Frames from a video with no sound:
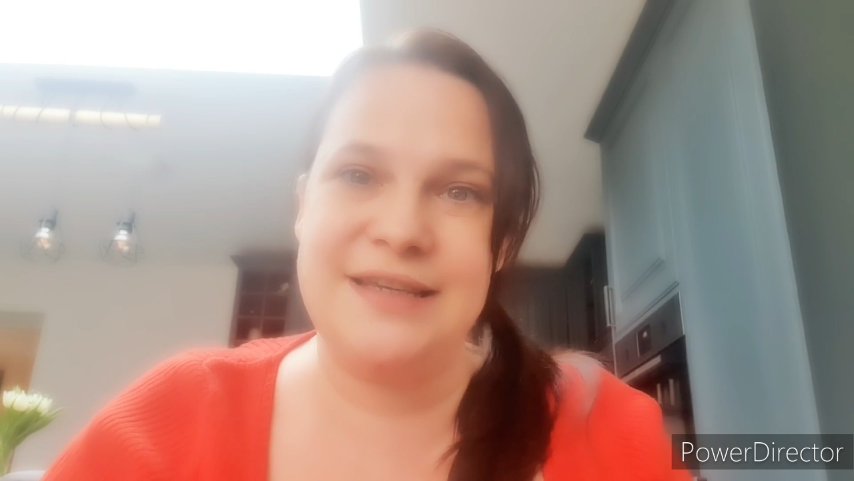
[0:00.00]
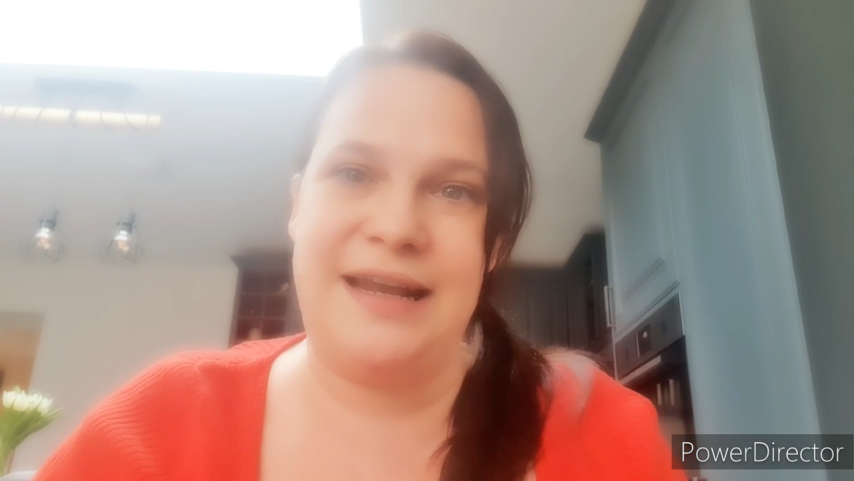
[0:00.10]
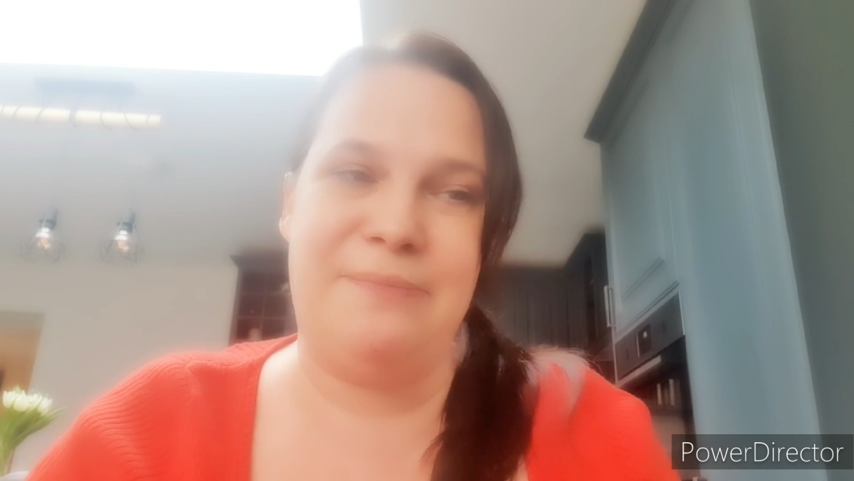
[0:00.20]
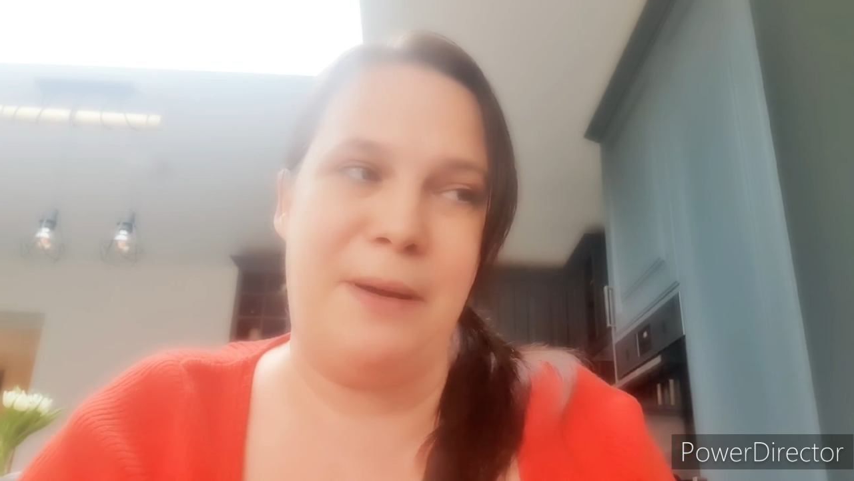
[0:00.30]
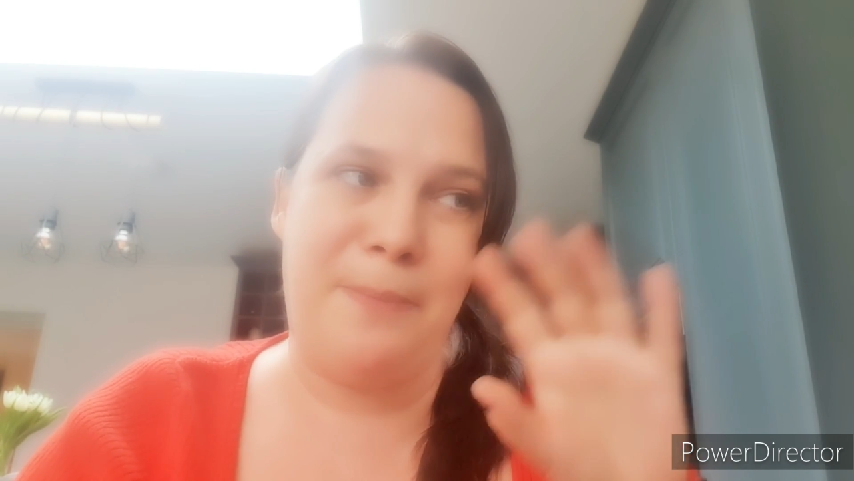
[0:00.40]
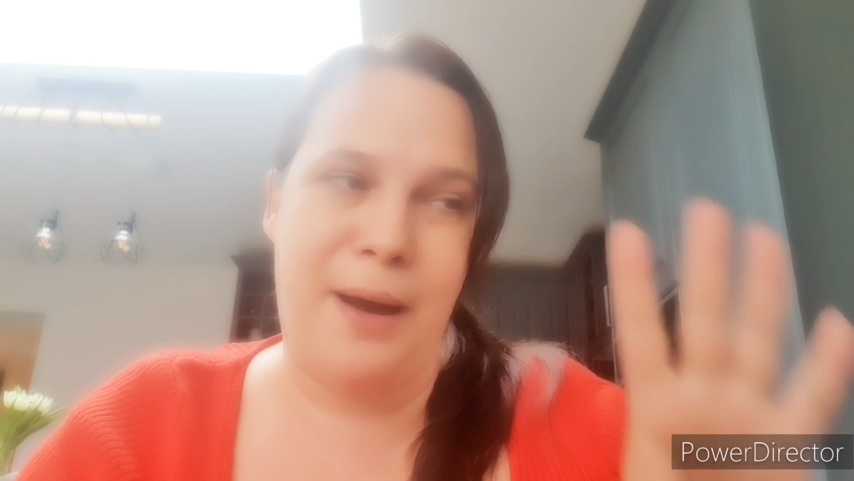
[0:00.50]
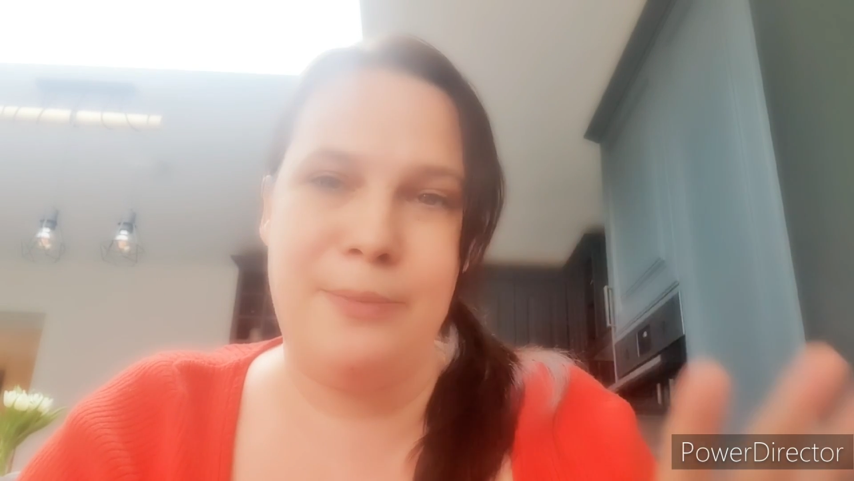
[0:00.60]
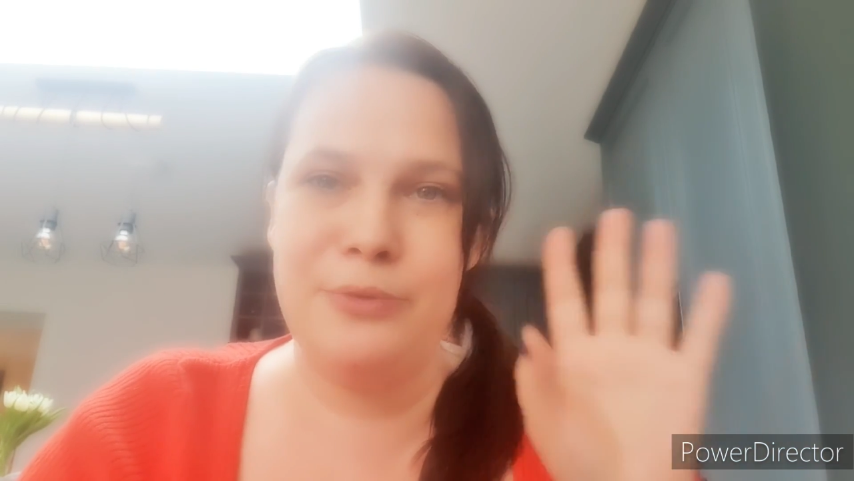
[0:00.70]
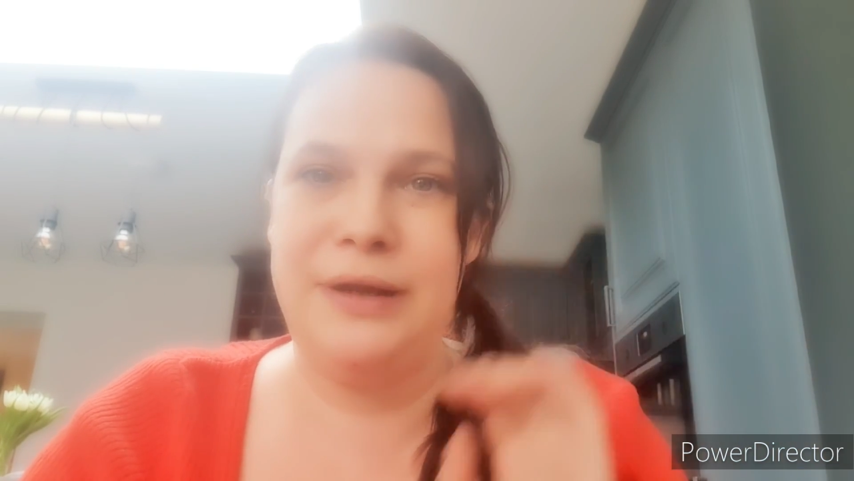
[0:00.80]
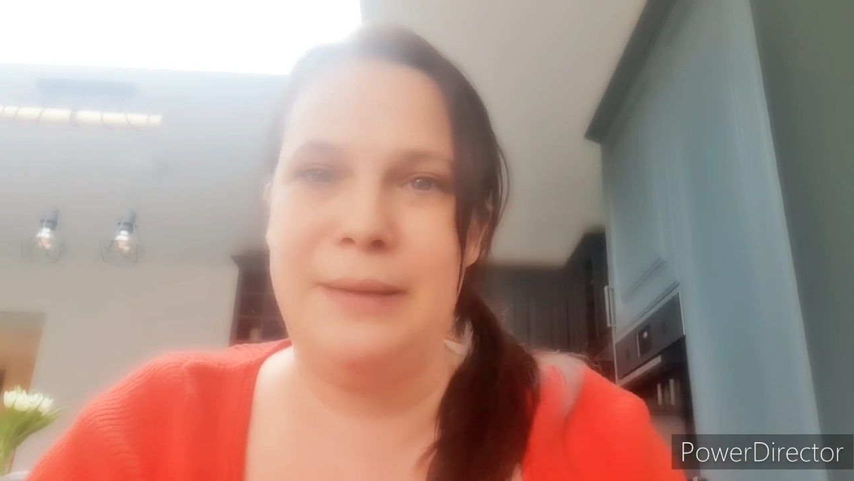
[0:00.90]
and I had my
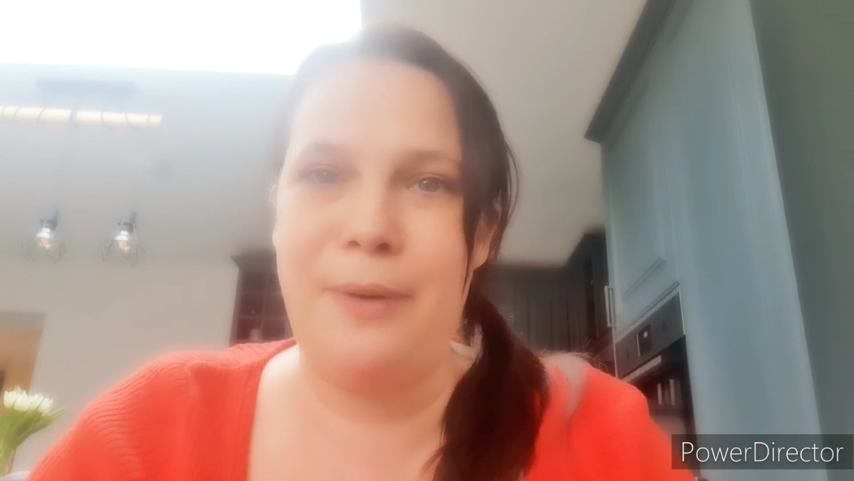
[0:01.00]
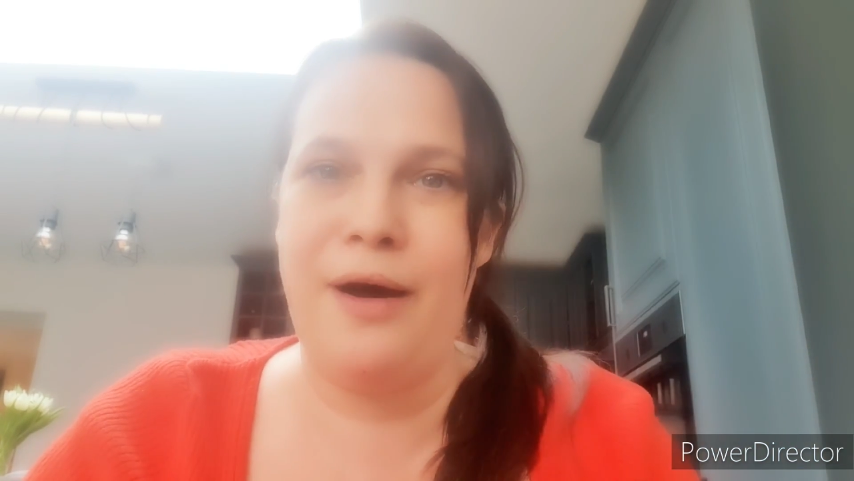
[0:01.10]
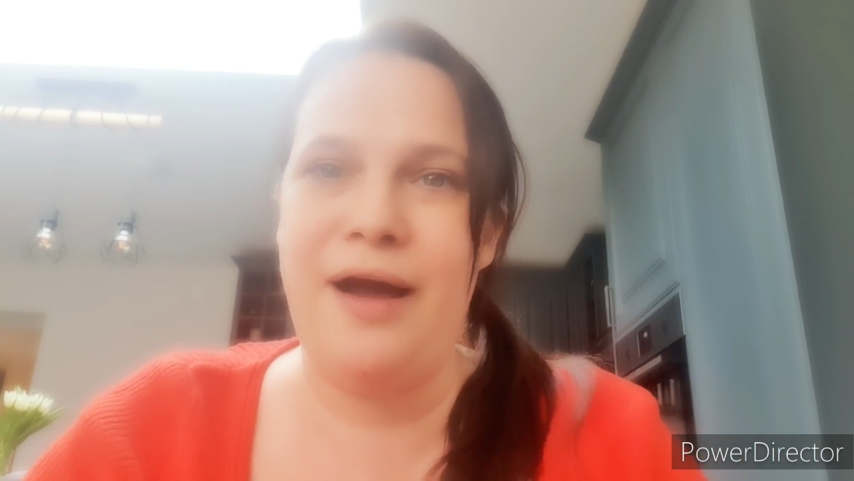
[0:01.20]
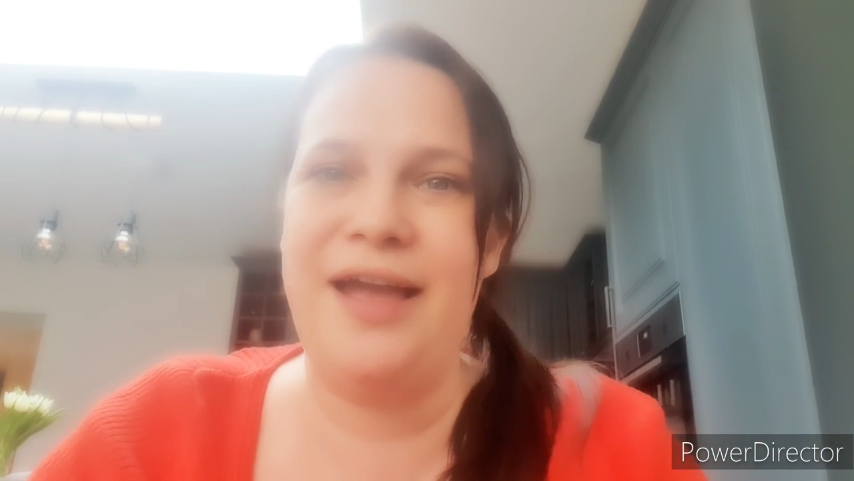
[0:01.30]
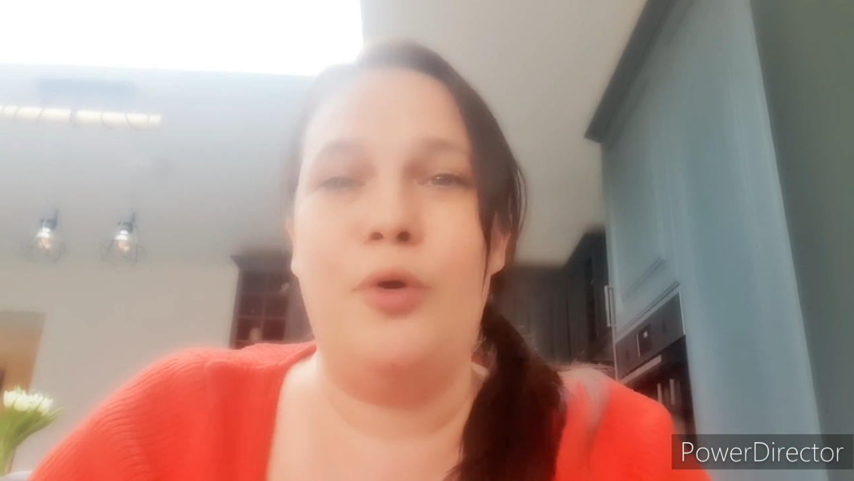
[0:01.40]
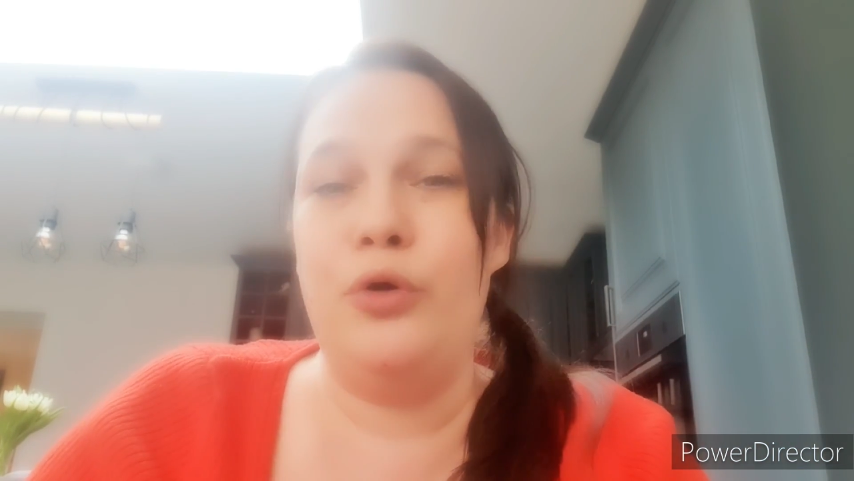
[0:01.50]
Bible nearby.